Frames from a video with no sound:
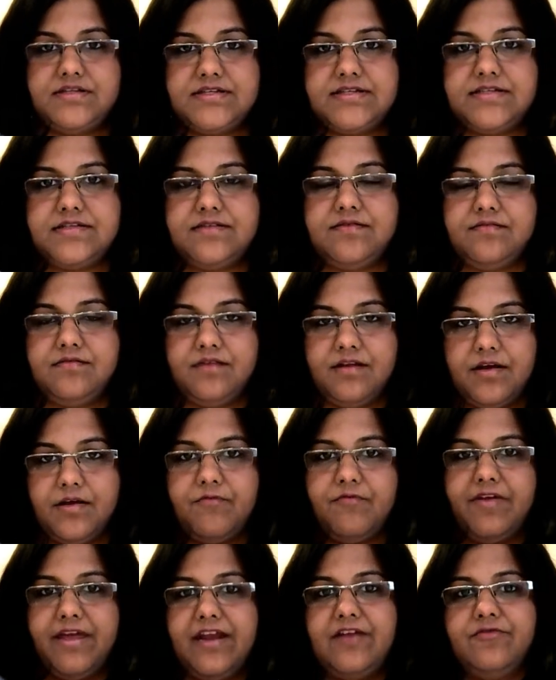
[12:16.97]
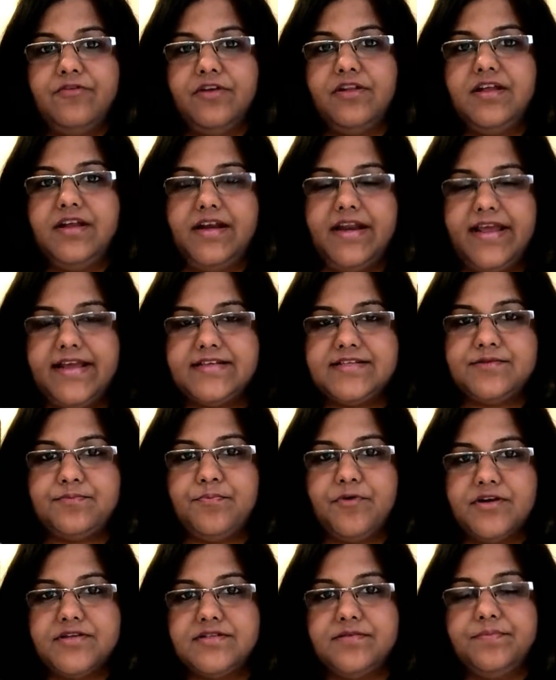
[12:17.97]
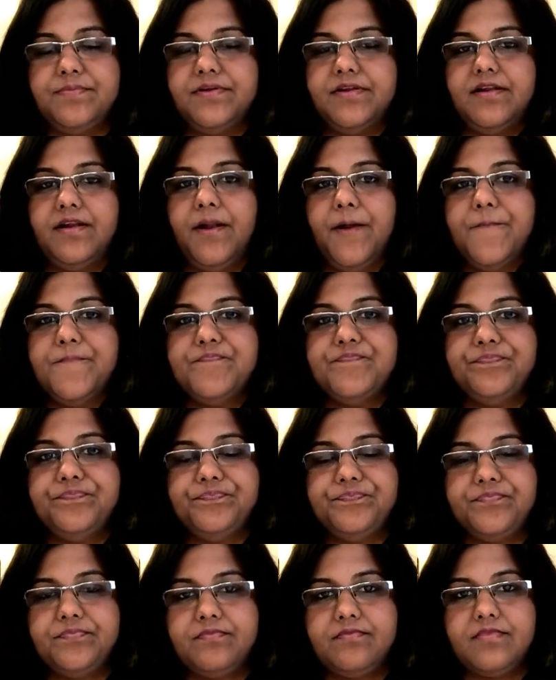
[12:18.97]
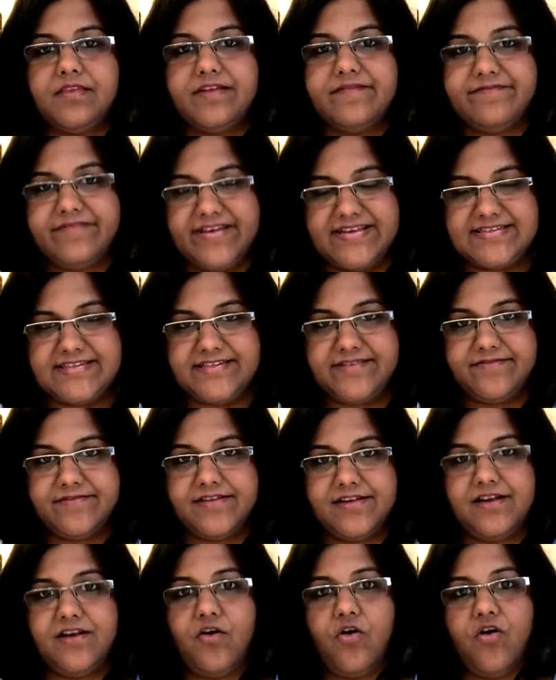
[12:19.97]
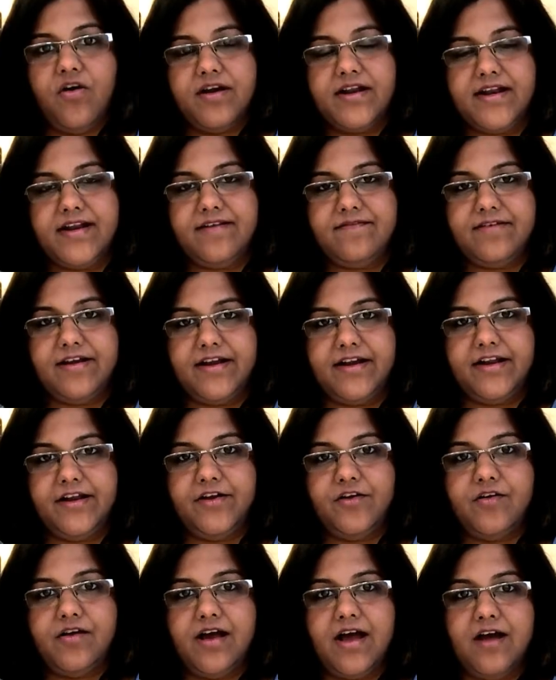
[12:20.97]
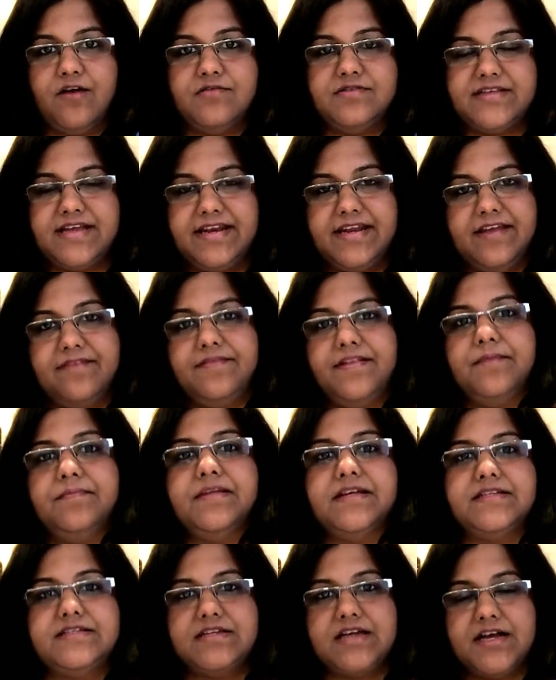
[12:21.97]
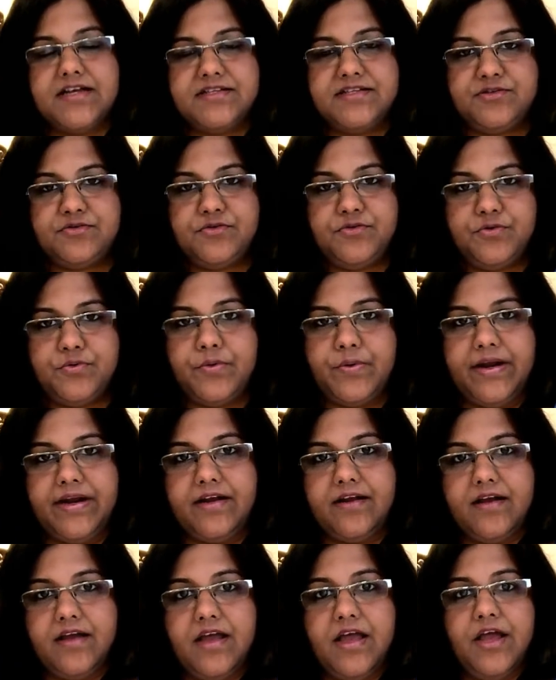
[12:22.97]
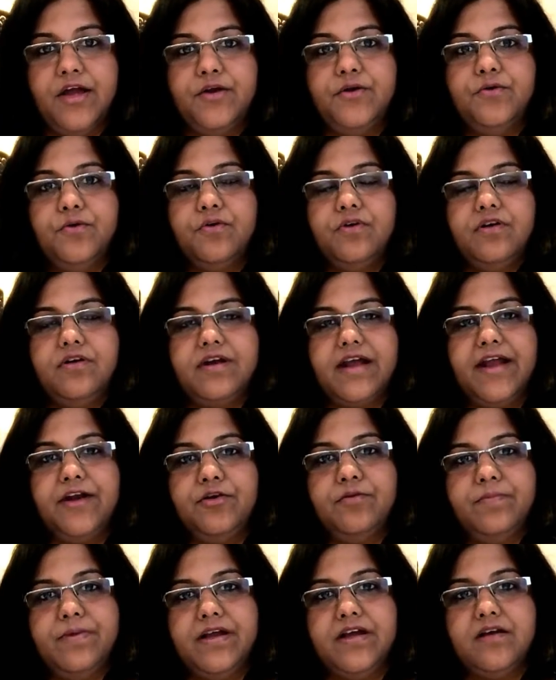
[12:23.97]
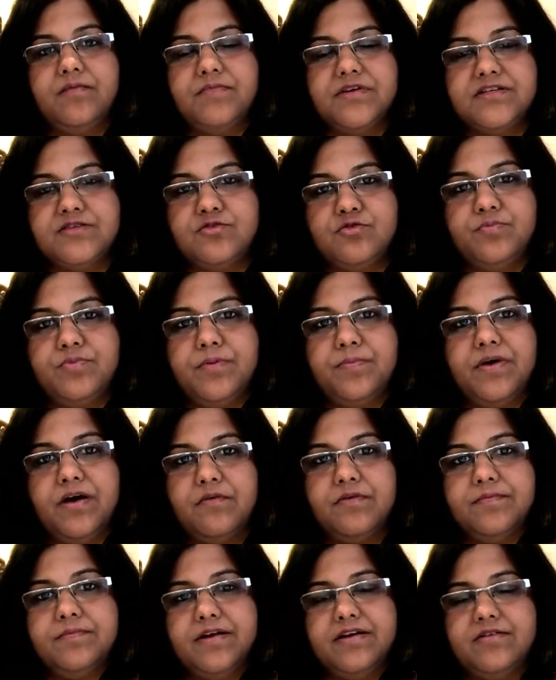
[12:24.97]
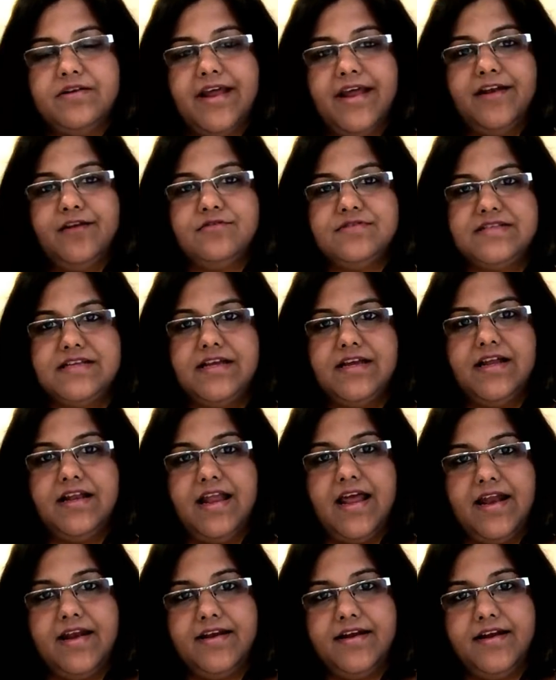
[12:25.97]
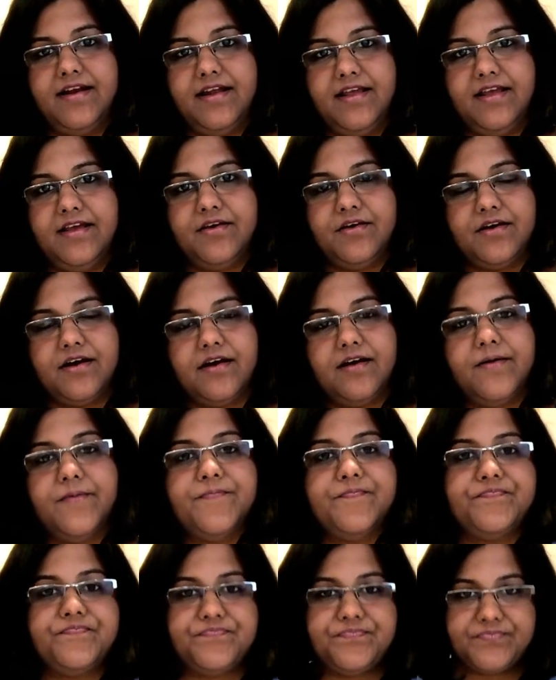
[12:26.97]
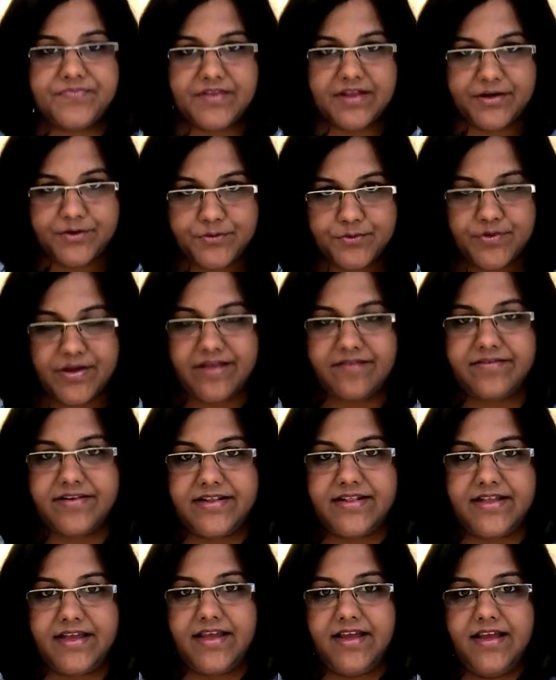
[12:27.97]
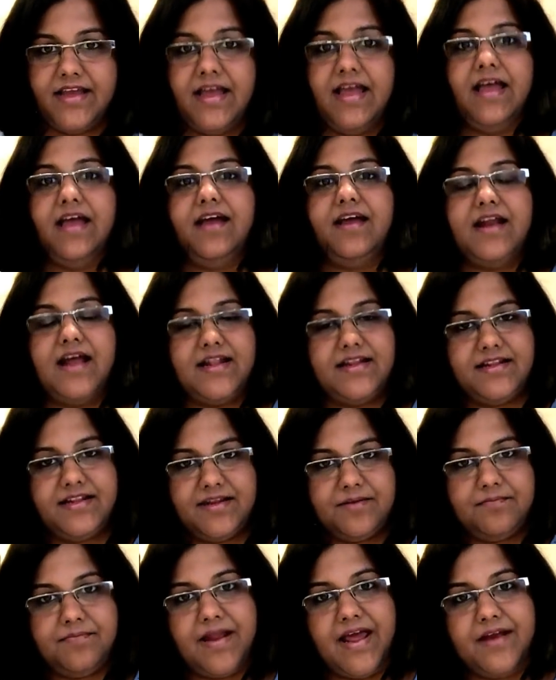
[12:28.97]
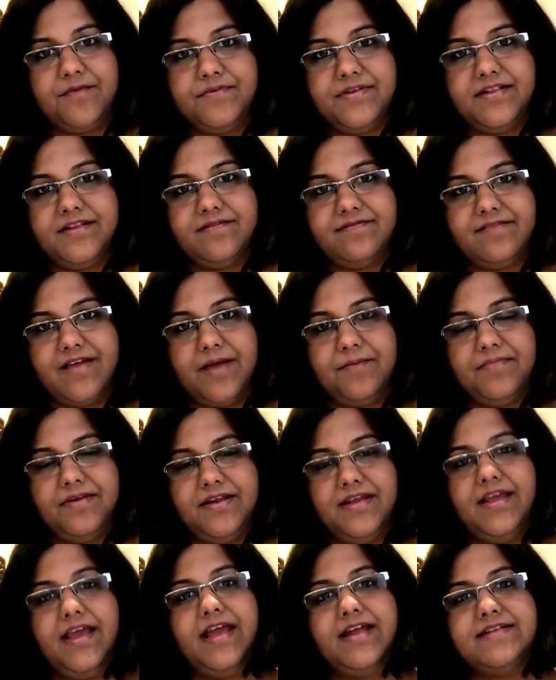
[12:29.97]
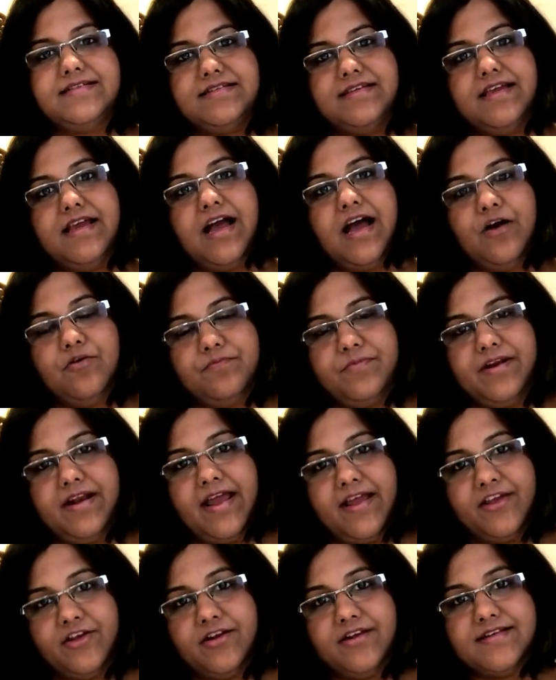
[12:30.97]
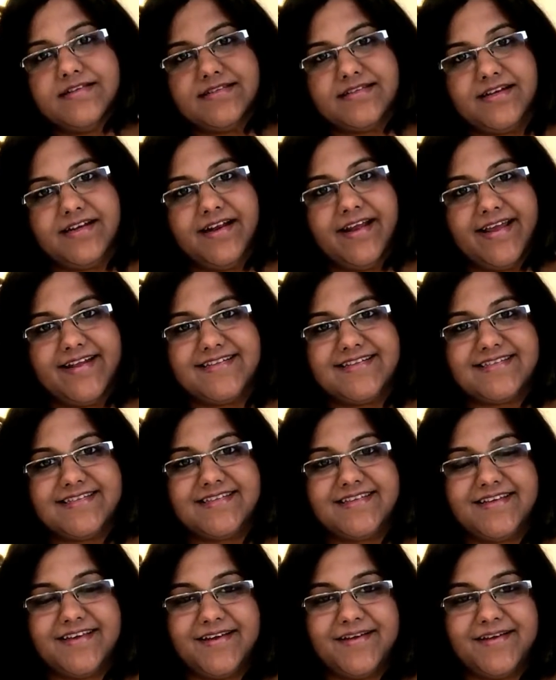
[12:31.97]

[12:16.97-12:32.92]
just wait for the next possible um, festival or an event in your house and give them the chance to do it. Don't try to become a superpower by trying to single-handedly um, do everything, rather than plan with the family and see how miraculous it gets.